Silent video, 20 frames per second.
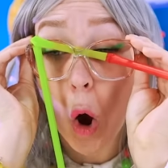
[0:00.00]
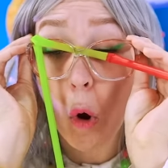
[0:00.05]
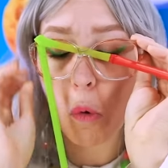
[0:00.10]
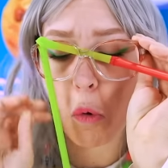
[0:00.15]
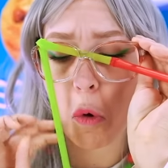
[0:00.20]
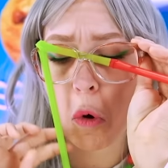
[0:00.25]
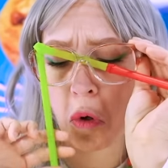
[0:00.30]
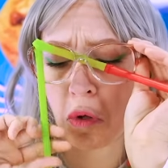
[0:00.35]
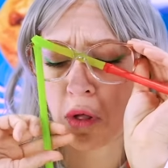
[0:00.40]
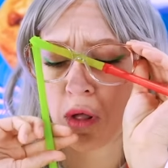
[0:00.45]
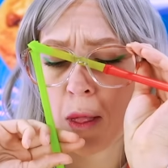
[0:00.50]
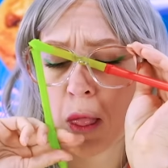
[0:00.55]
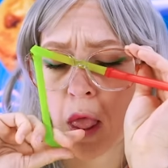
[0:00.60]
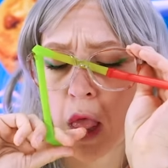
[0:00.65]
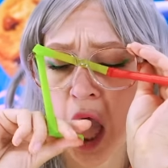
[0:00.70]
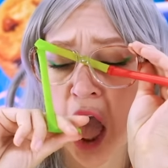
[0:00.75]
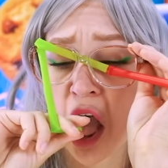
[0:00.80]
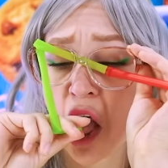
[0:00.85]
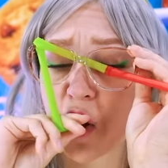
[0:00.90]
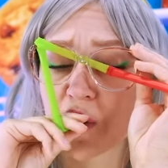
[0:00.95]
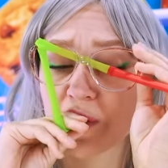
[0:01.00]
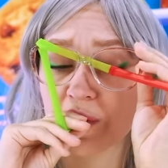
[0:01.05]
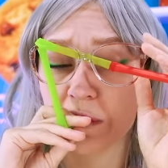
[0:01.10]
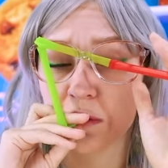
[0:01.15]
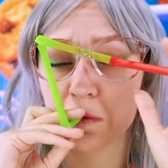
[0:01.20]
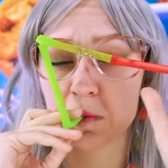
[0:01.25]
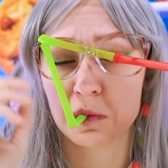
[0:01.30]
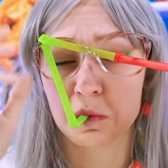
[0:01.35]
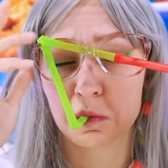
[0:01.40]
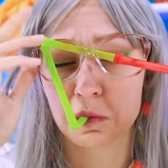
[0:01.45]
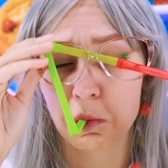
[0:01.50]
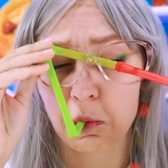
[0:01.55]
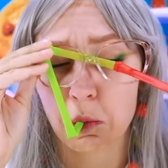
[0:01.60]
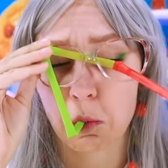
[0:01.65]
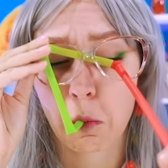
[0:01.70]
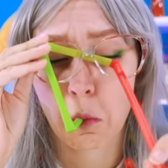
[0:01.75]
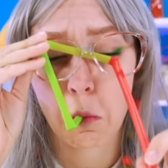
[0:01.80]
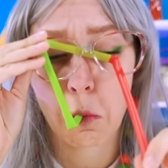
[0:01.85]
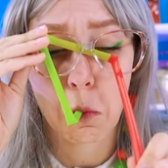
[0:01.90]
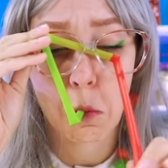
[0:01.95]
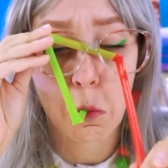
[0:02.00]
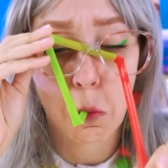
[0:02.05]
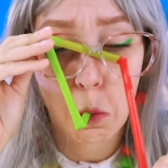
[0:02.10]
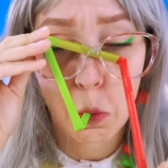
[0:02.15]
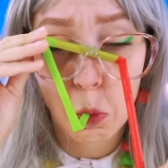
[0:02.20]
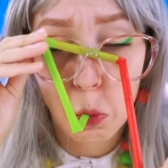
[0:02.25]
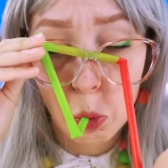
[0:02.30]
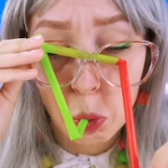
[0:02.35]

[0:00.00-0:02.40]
Gran, I don't think you got this one right.